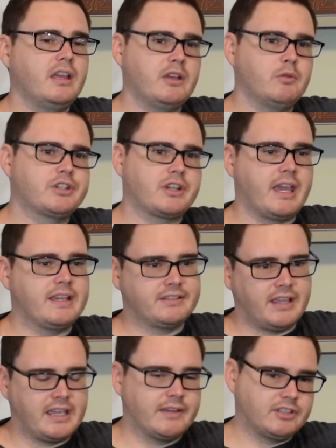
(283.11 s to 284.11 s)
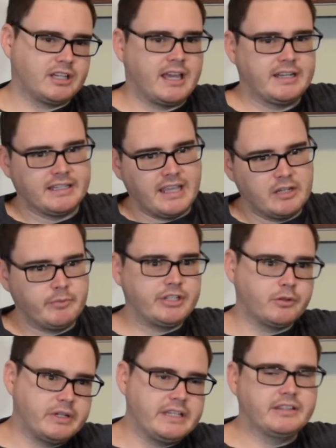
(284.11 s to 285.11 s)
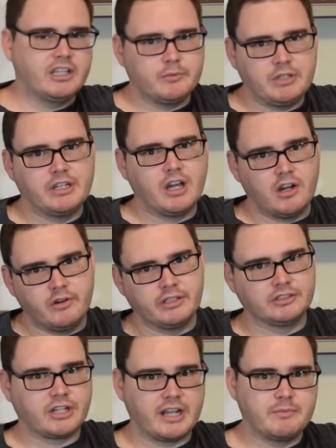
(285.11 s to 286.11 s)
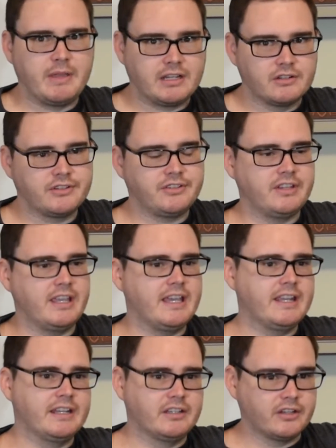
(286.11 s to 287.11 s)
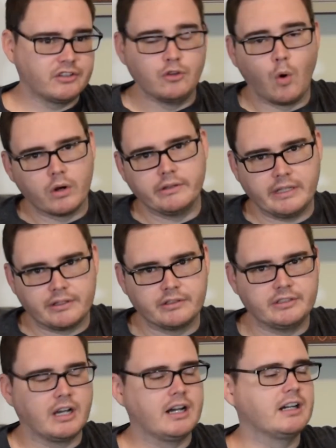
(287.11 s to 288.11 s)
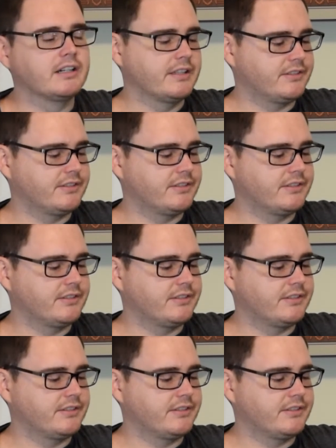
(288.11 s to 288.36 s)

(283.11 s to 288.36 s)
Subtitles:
In which case, I have to kind of get in between them, and try to make her sit and ignore the other dog.